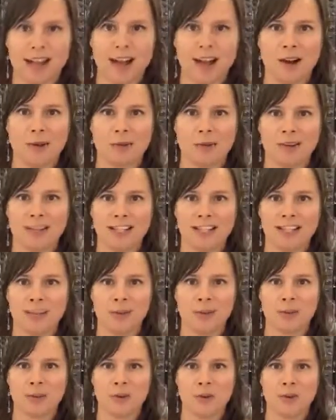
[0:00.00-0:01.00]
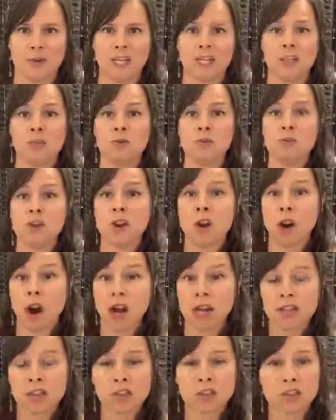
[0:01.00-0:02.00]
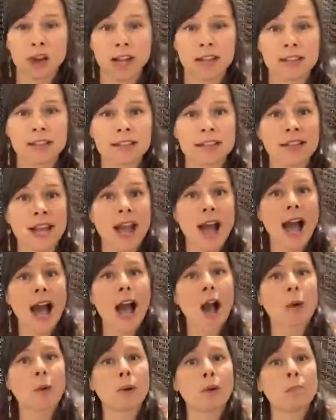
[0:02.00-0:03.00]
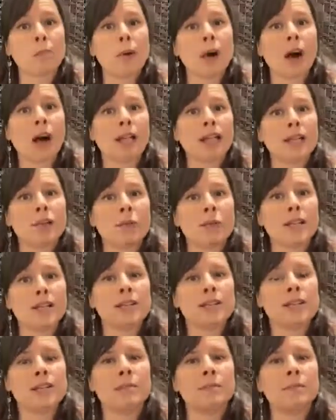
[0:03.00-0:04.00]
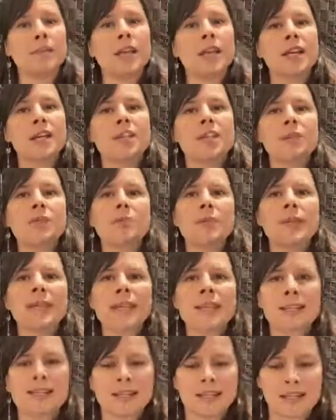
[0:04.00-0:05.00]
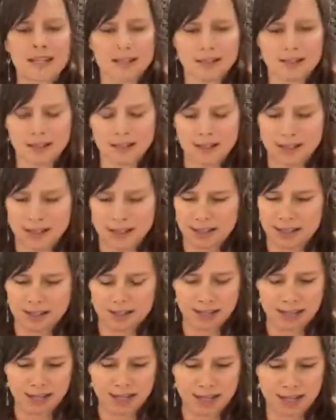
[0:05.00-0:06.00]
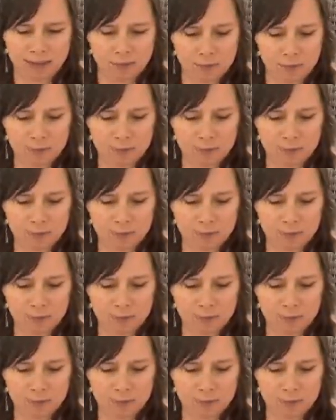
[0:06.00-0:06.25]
our inner knowing, to not trust our body wisdom, to be in like